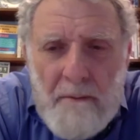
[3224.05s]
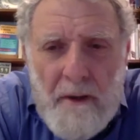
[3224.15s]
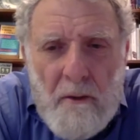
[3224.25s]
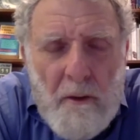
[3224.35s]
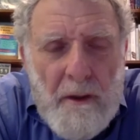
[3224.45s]

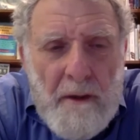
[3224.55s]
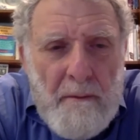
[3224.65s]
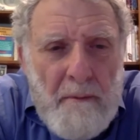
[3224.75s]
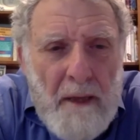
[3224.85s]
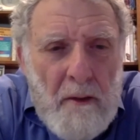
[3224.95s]
The courts,
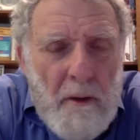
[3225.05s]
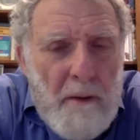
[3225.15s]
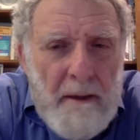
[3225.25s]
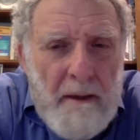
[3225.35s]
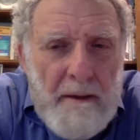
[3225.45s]
appellate courts
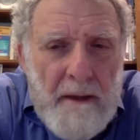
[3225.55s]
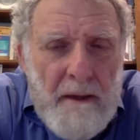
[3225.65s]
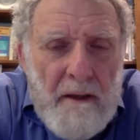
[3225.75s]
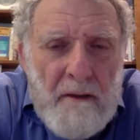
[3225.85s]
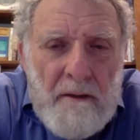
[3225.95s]
basically said
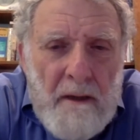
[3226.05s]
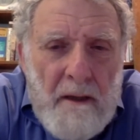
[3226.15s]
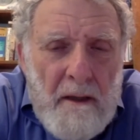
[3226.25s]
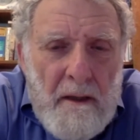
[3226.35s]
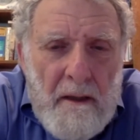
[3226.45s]
that, you know,
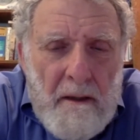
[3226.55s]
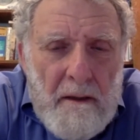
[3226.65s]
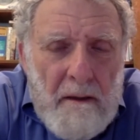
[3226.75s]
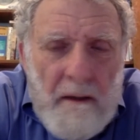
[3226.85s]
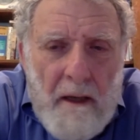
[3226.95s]

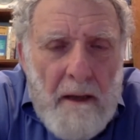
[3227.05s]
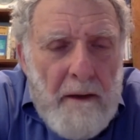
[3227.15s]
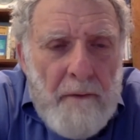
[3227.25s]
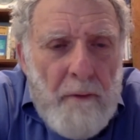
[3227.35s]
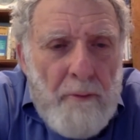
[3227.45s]
a lot of the
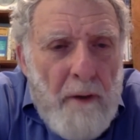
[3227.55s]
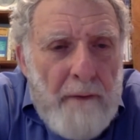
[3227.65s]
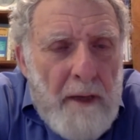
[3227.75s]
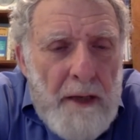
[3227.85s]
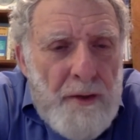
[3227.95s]
stuff was
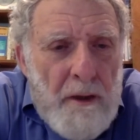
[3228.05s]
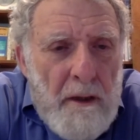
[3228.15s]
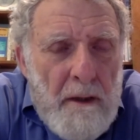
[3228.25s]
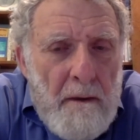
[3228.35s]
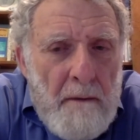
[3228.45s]
provocation.
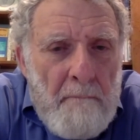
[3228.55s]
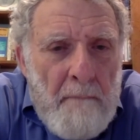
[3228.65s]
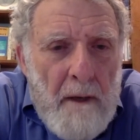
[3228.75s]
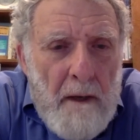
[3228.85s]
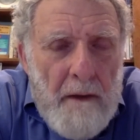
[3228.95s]

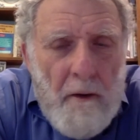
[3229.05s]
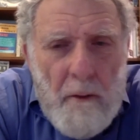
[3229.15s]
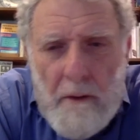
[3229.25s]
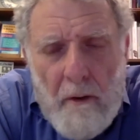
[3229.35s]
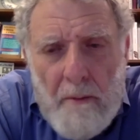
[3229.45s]
And the only
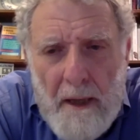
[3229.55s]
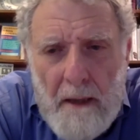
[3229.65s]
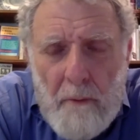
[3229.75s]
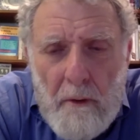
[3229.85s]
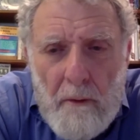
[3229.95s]
ones that were
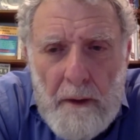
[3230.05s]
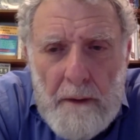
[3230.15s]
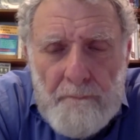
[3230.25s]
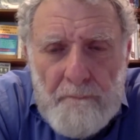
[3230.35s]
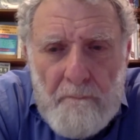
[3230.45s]
upheld were
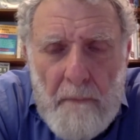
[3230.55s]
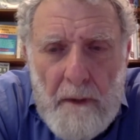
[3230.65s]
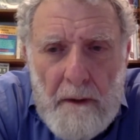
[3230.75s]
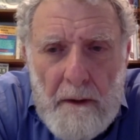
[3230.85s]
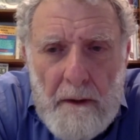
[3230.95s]
uh,
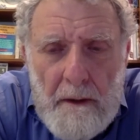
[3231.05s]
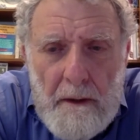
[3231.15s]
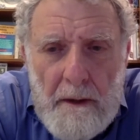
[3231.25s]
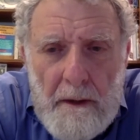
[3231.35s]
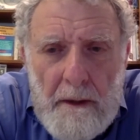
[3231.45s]

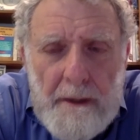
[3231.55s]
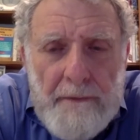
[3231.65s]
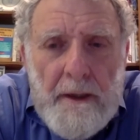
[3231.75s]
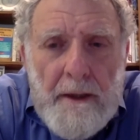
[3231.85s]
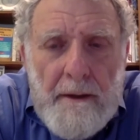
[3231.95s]

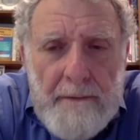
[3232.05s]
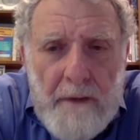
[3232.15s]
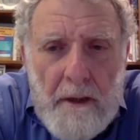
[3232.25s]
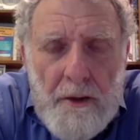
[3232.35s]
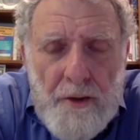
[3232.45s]
seven against Dave
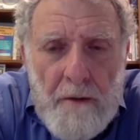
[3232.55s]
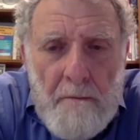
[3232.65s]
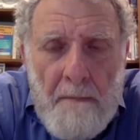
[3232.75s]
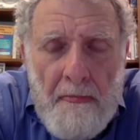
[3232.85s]
Dellinger,